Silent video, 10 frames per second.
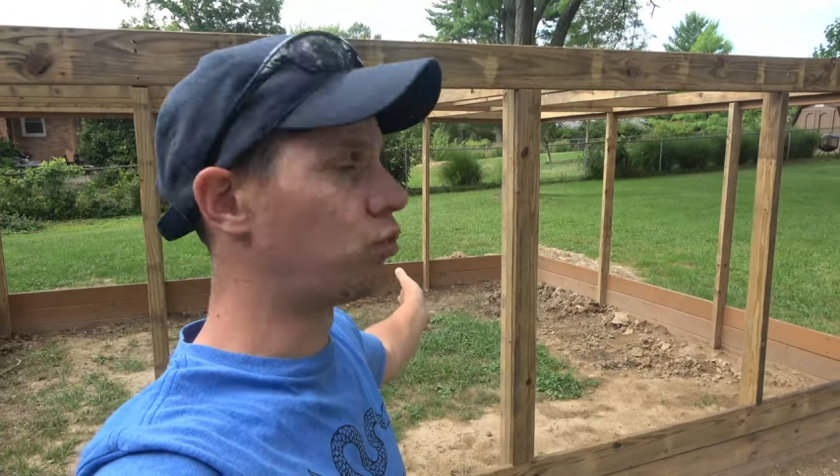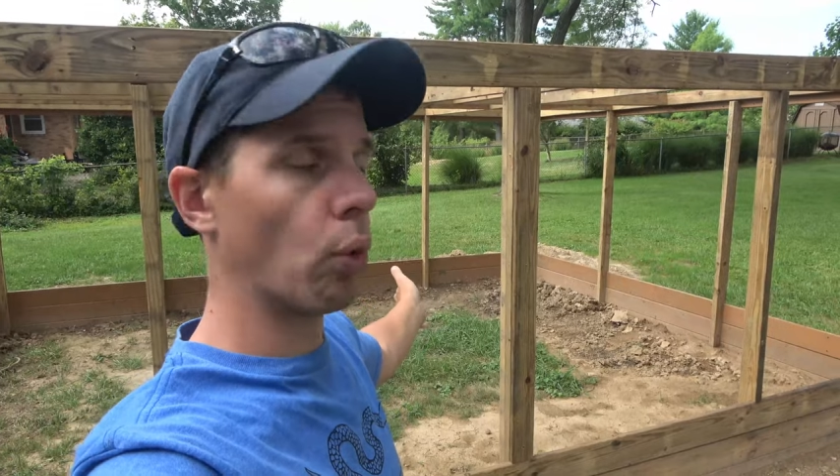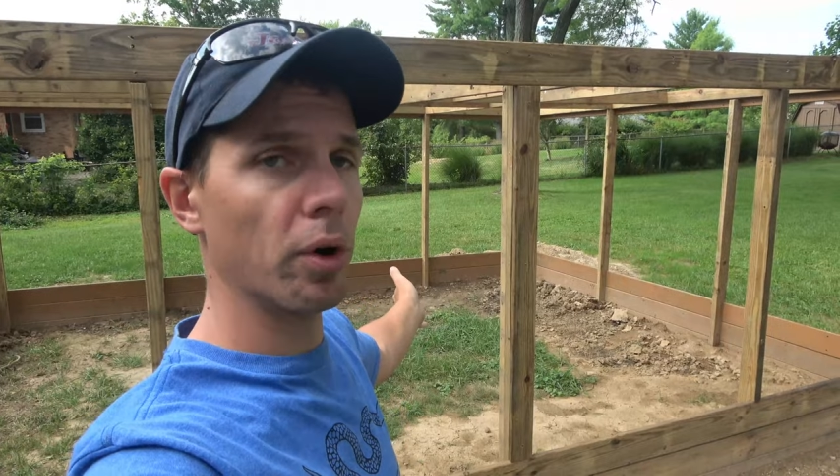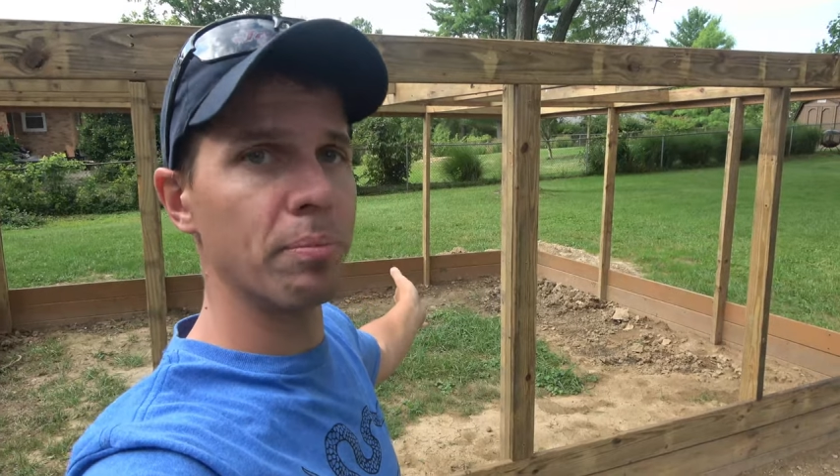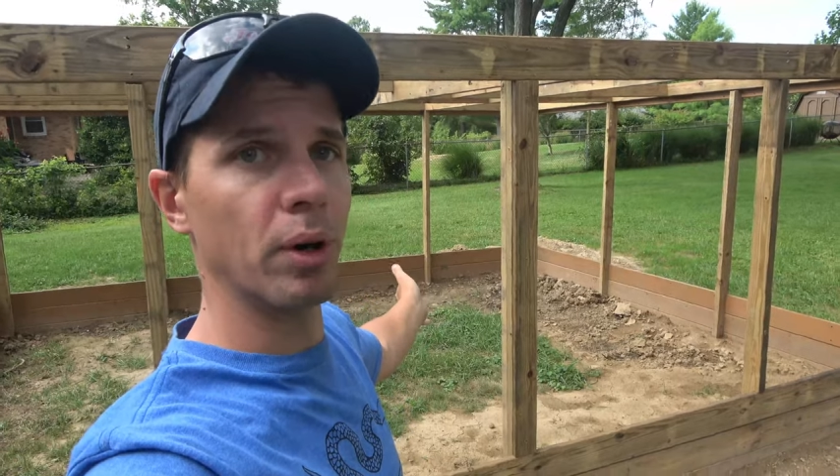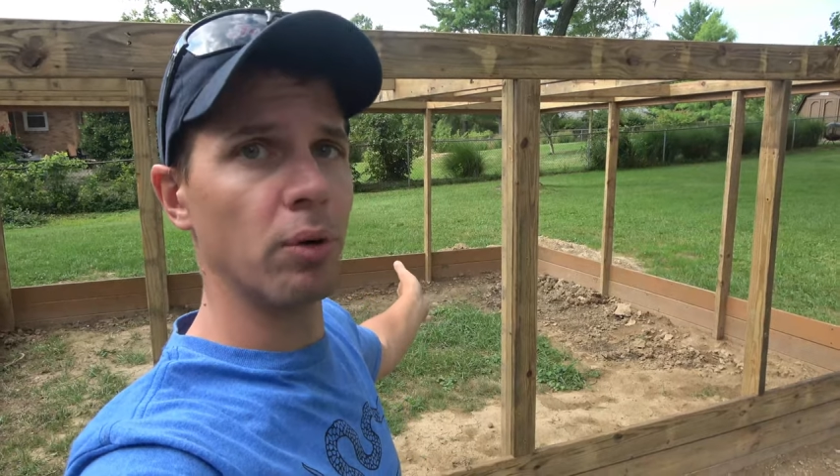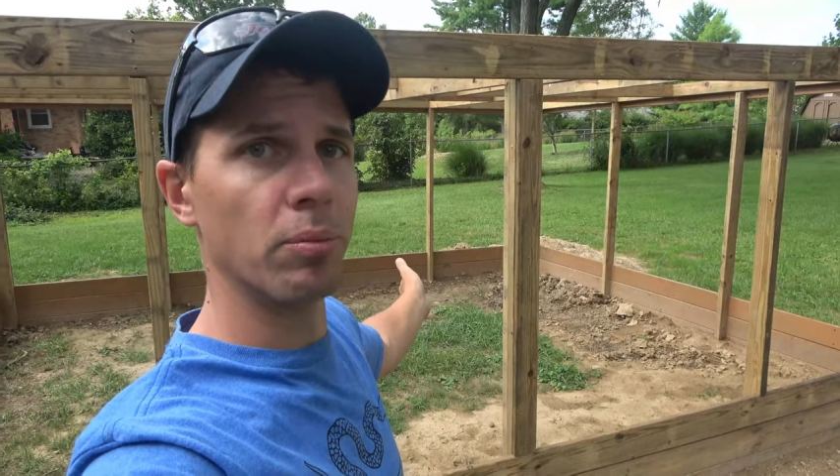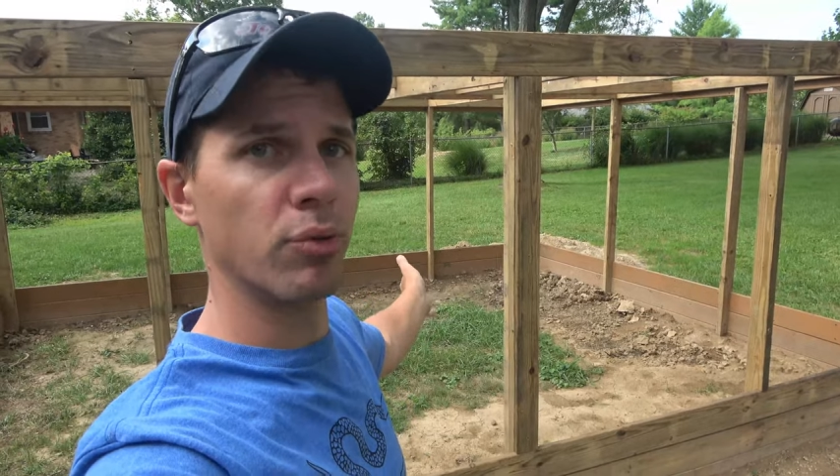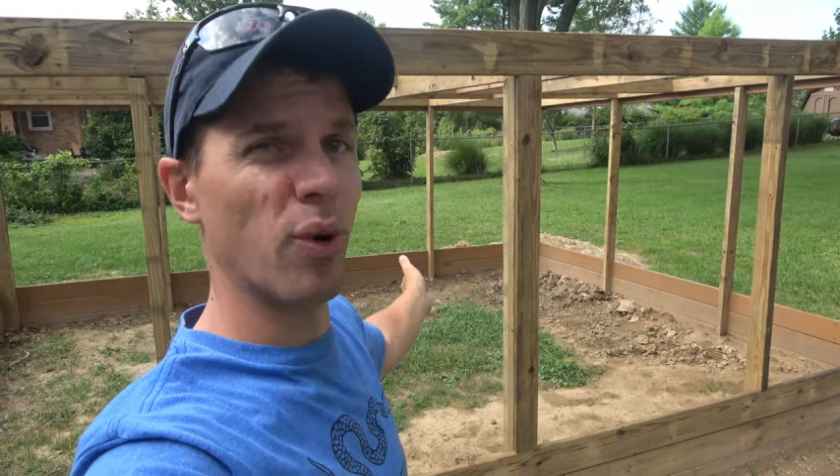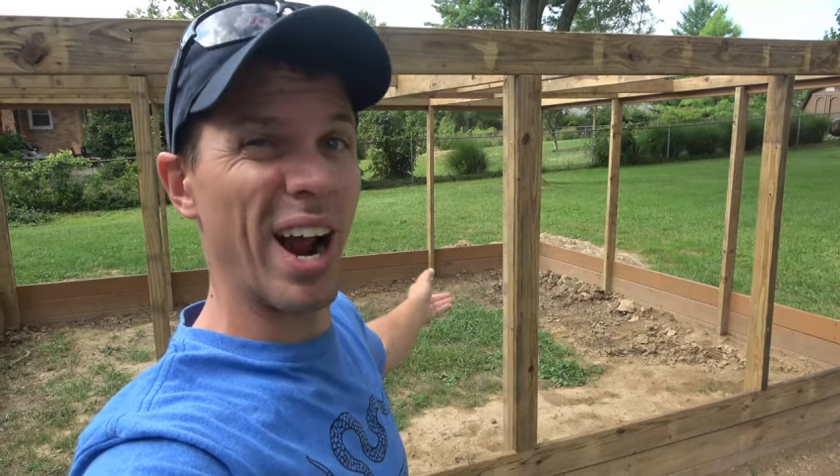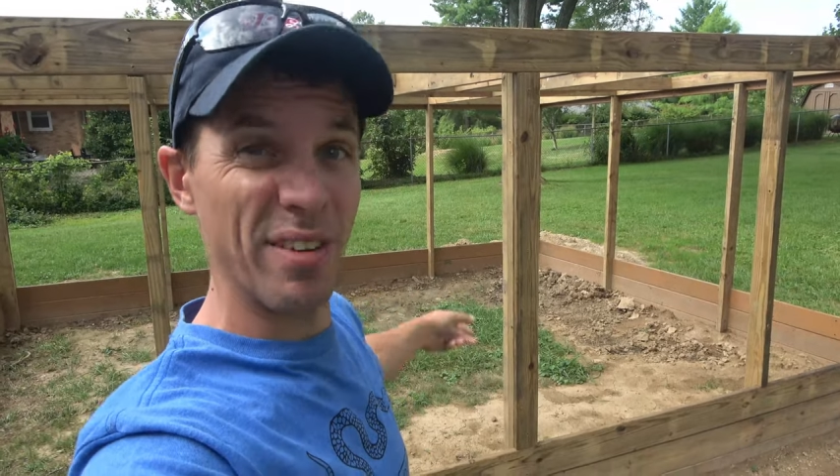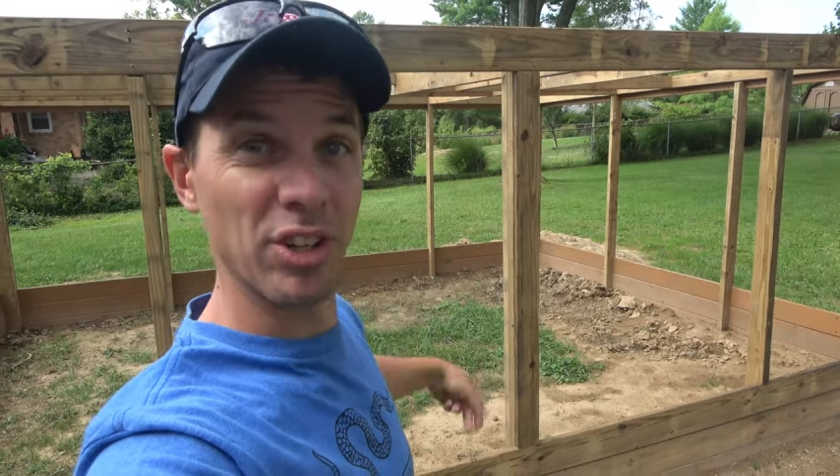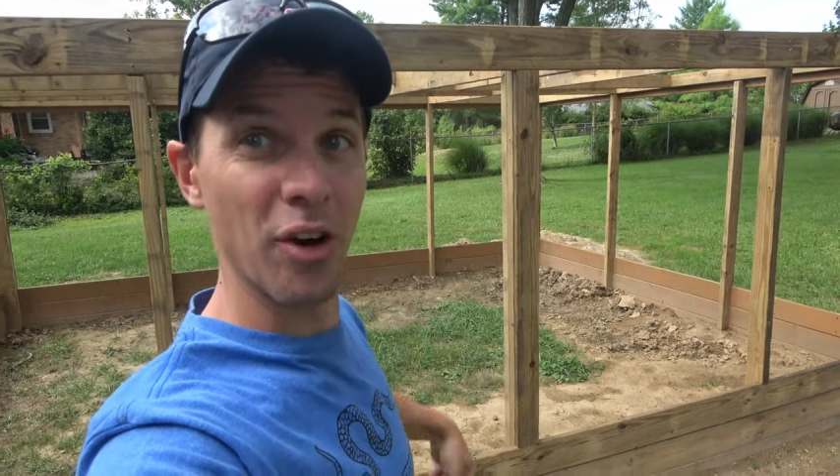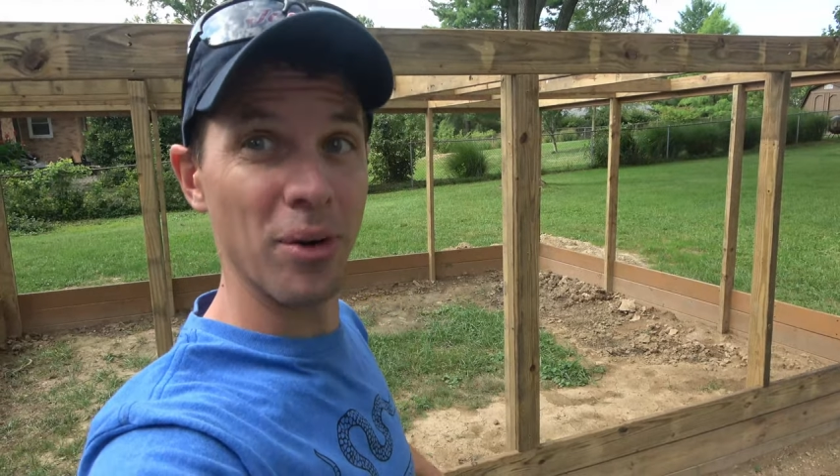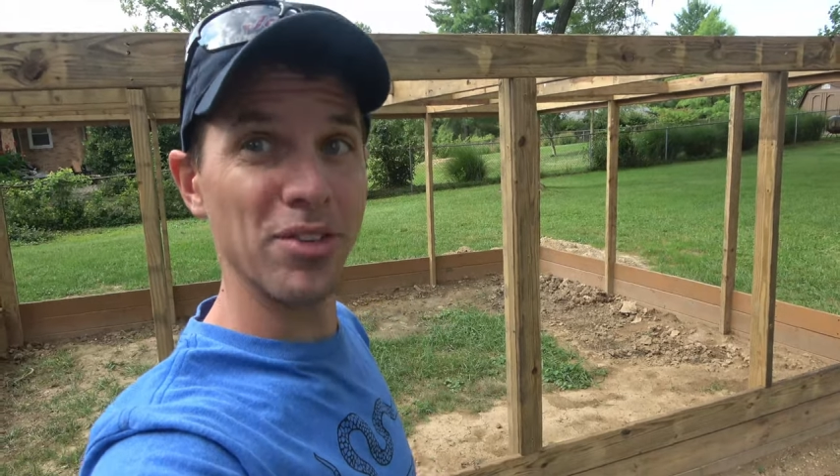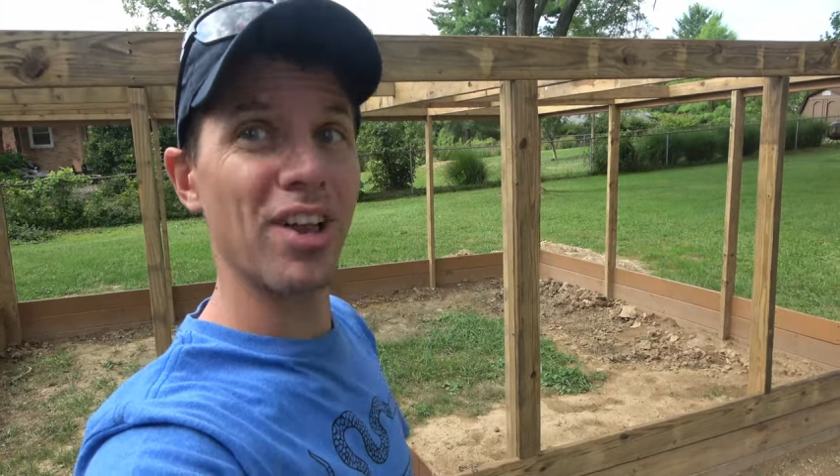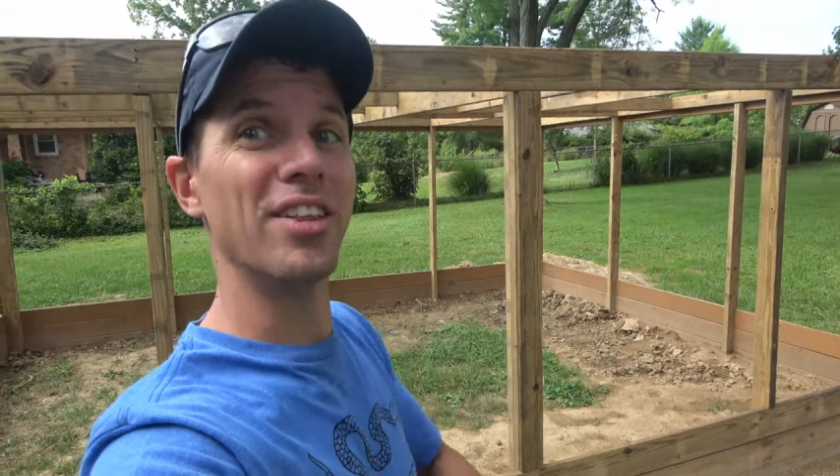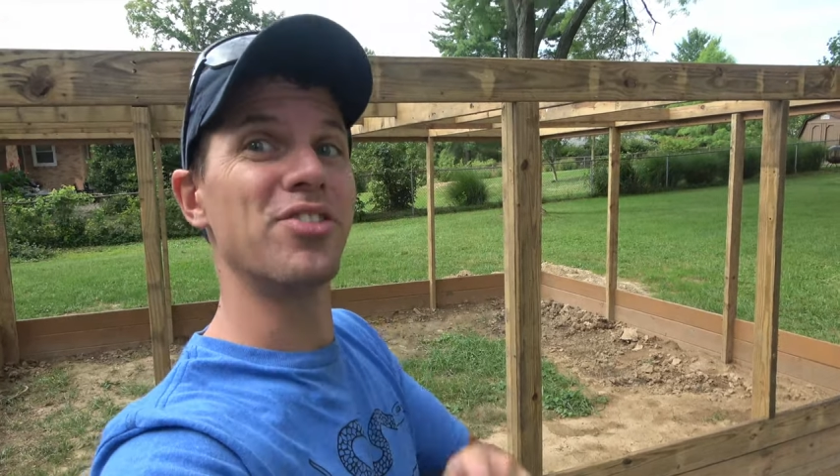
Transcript: door built before I have to go inside